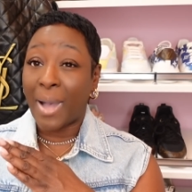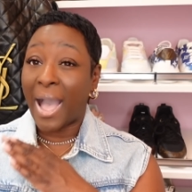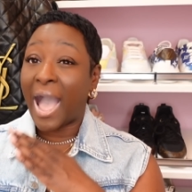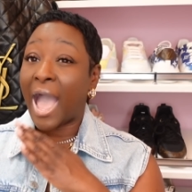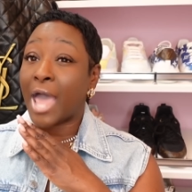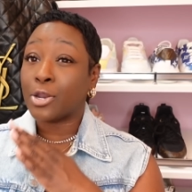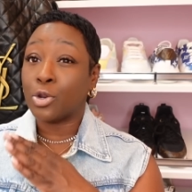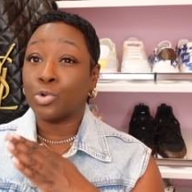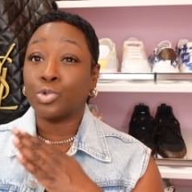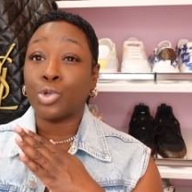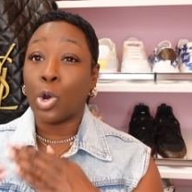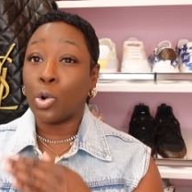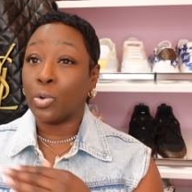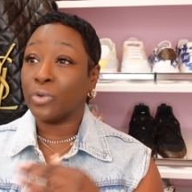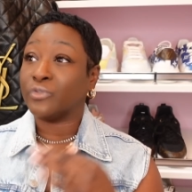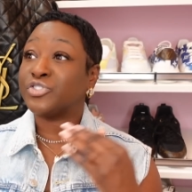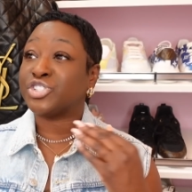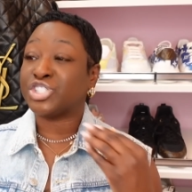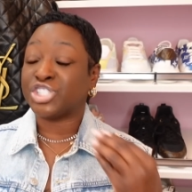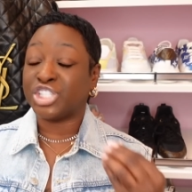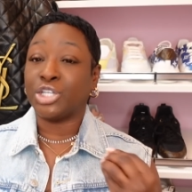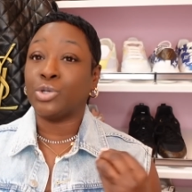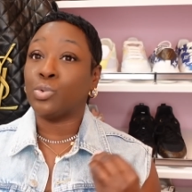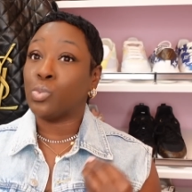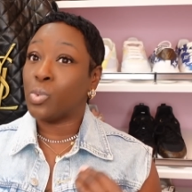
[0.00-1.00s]
I don't know if
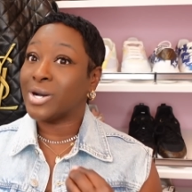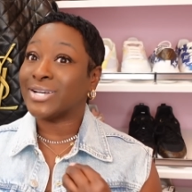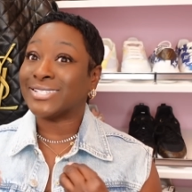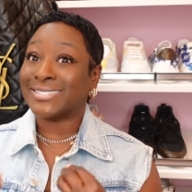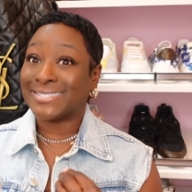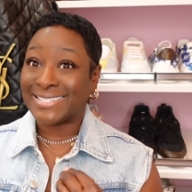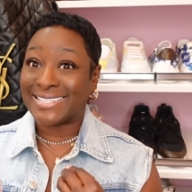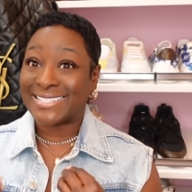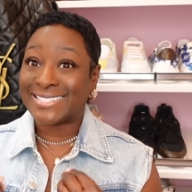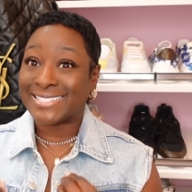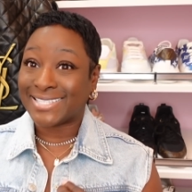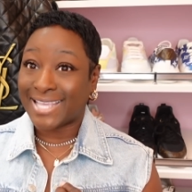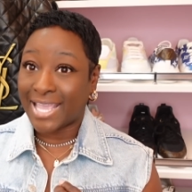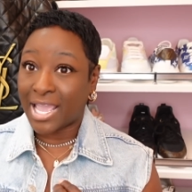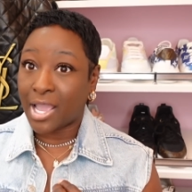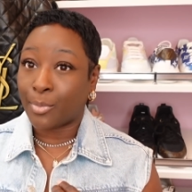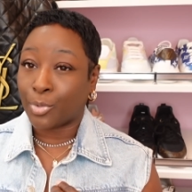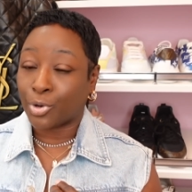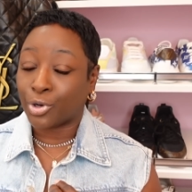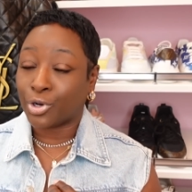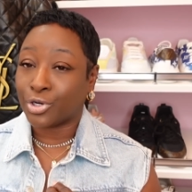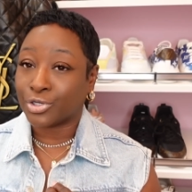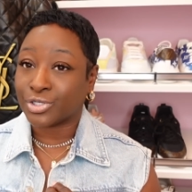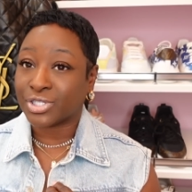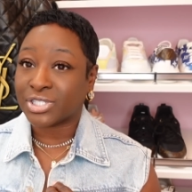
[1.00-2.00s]
she was the
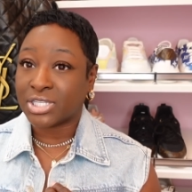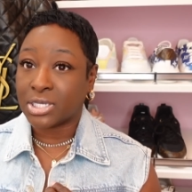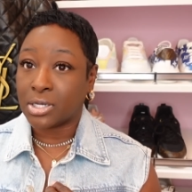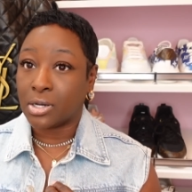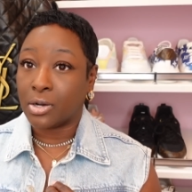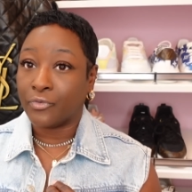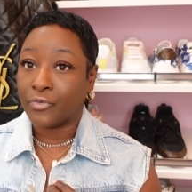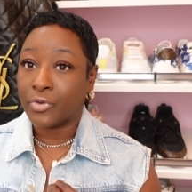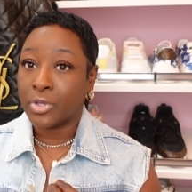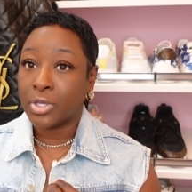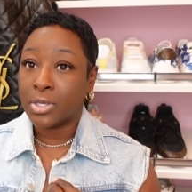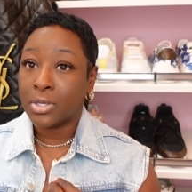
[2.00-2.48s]
scammer herself.